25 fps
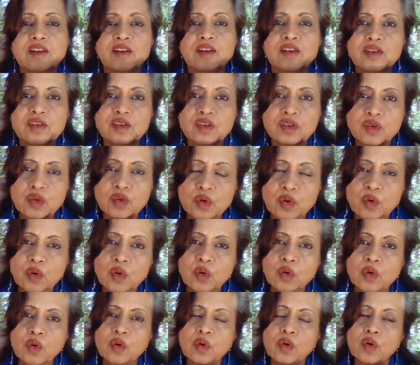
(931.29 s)

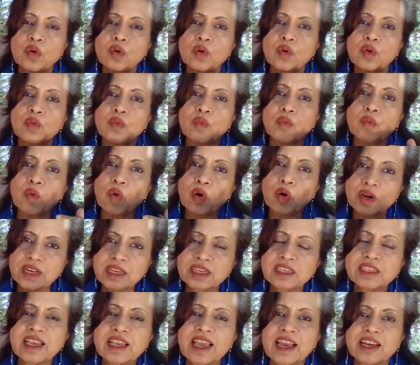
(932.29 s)
So what
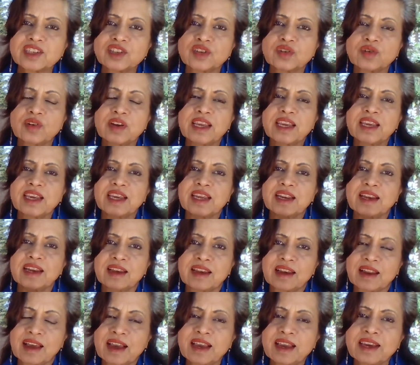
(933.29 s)
is actually in
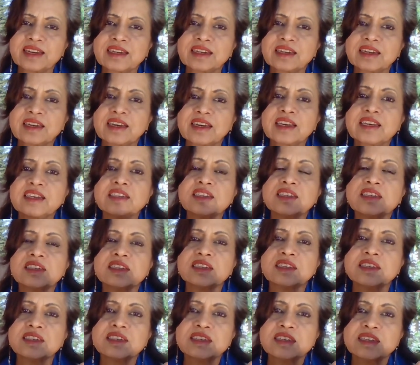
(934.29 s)
light
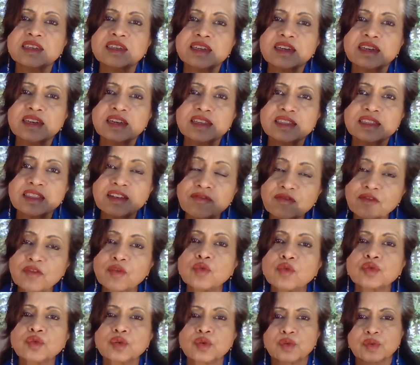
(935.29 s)
is the
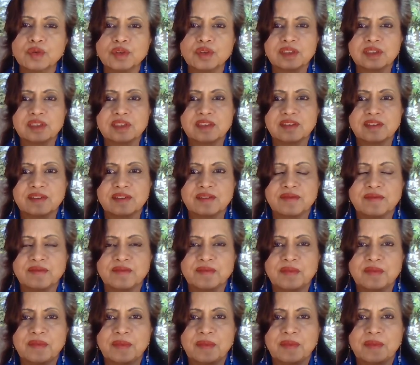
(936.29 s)
photons,
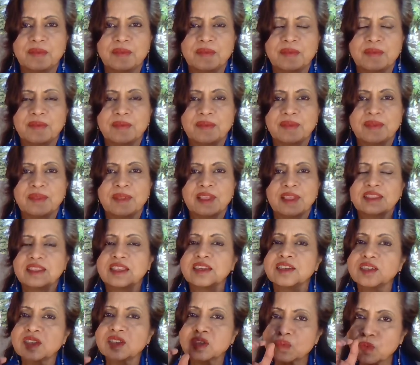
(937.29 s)
the
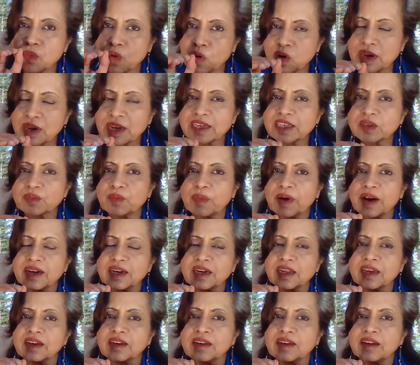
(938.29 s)
smallest
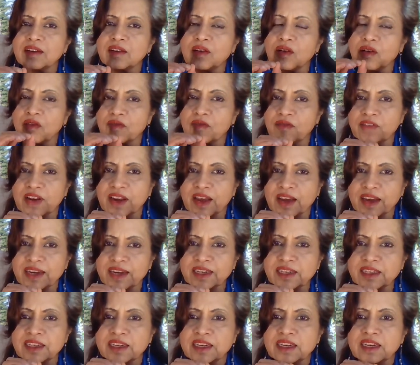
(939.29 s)
particle of
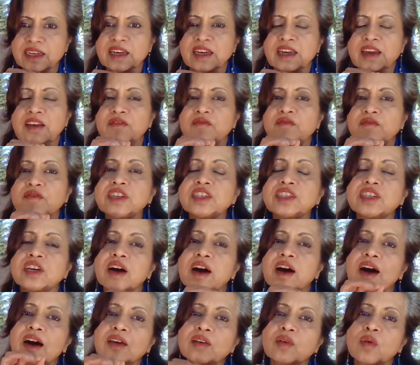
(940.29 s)
light, which
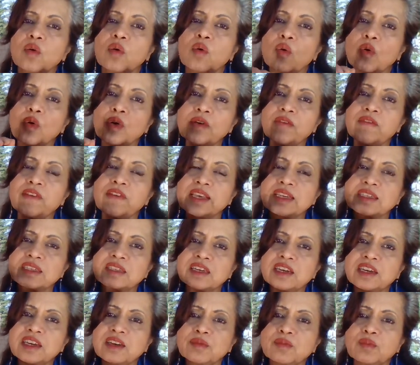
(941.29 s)
are always
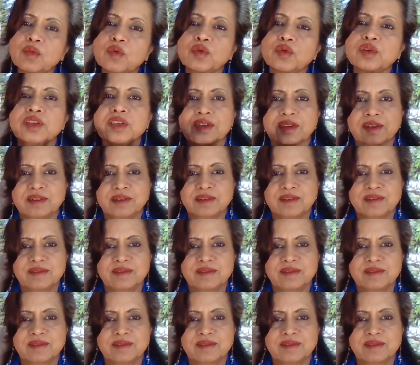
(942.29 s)
in motion.